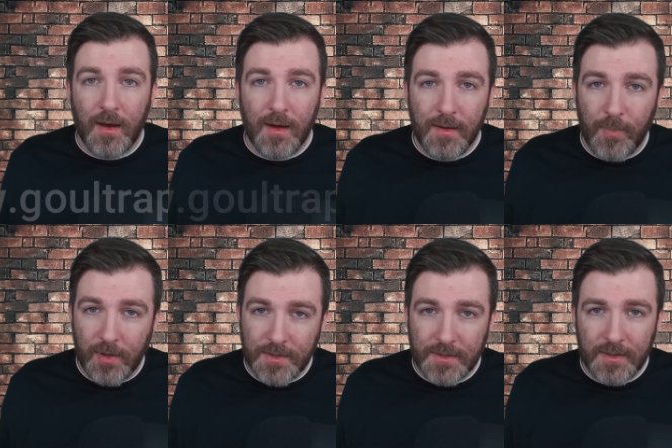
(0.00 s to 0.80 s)
I
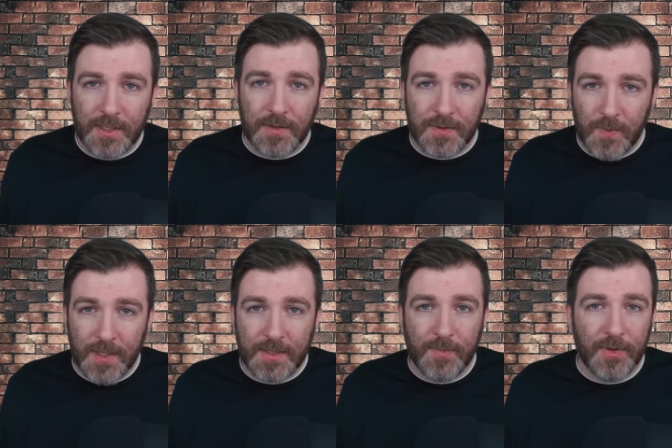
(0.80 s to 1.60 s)
personally use
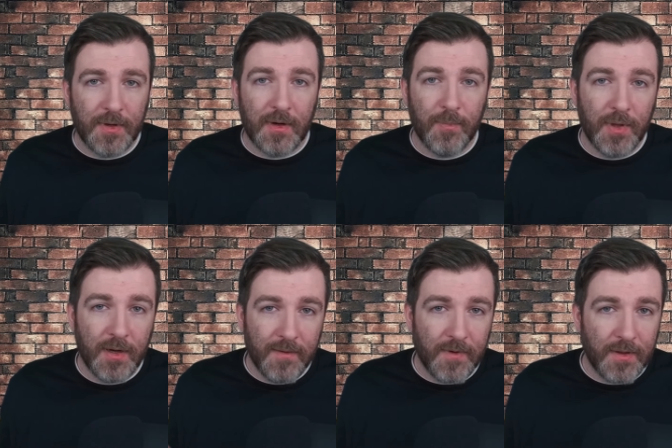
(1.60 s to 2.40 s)
Wix, but there are
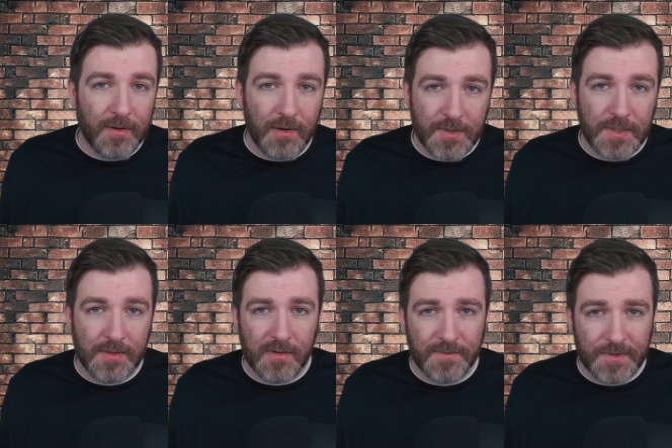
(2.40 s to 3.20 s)
plenty of other hosting
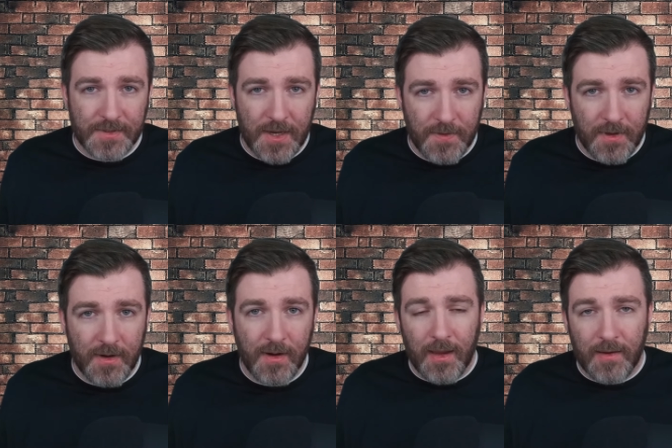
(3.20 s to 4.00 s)
services out
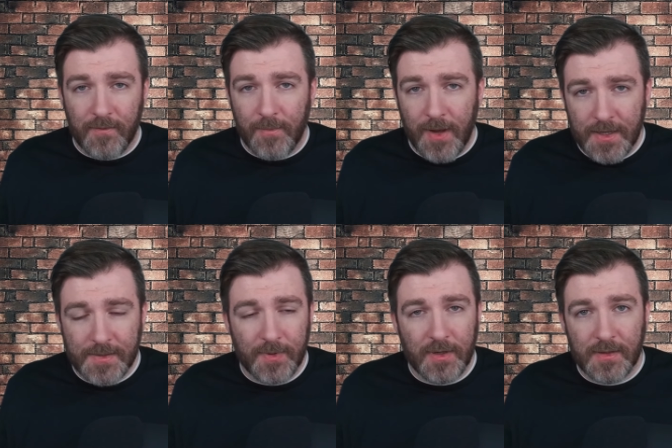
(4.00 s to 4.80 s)
there, and from my
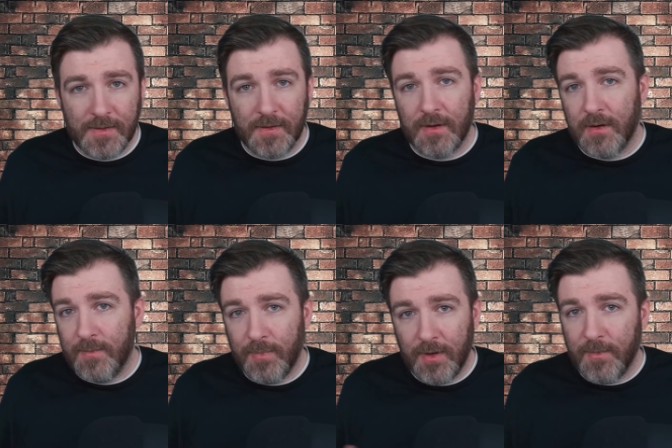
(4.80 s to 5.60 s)
experience, they're
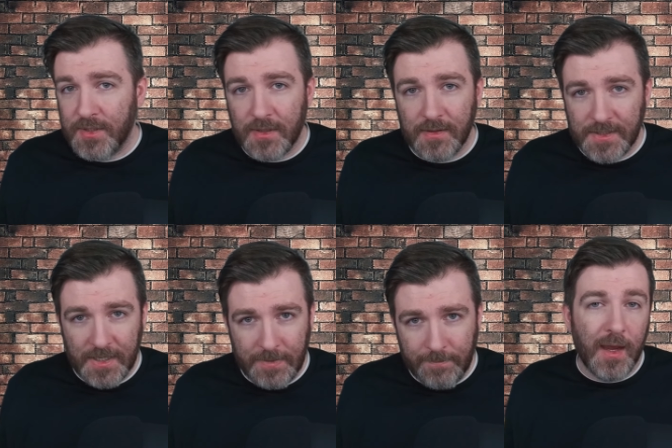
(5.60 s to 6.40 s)
pretty much all the
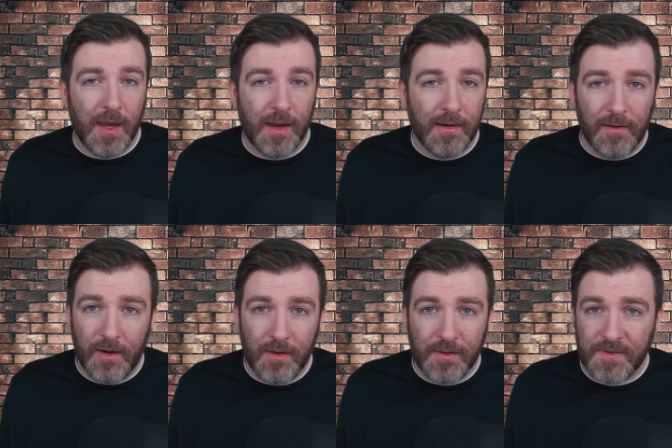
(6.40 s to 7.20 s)
same. And
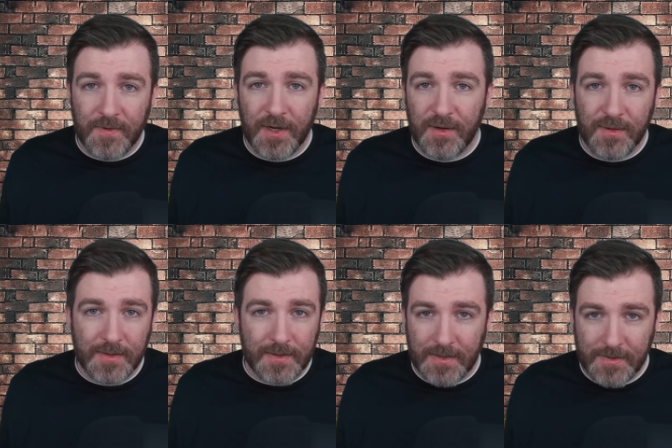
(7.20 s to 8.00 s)
no, this video
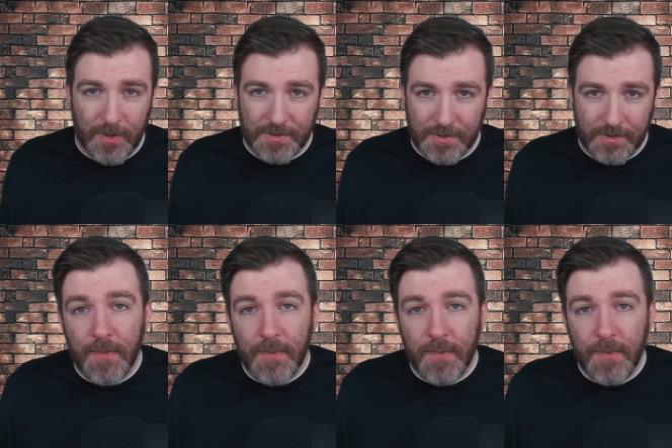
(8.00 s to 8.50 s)
is not sponsored.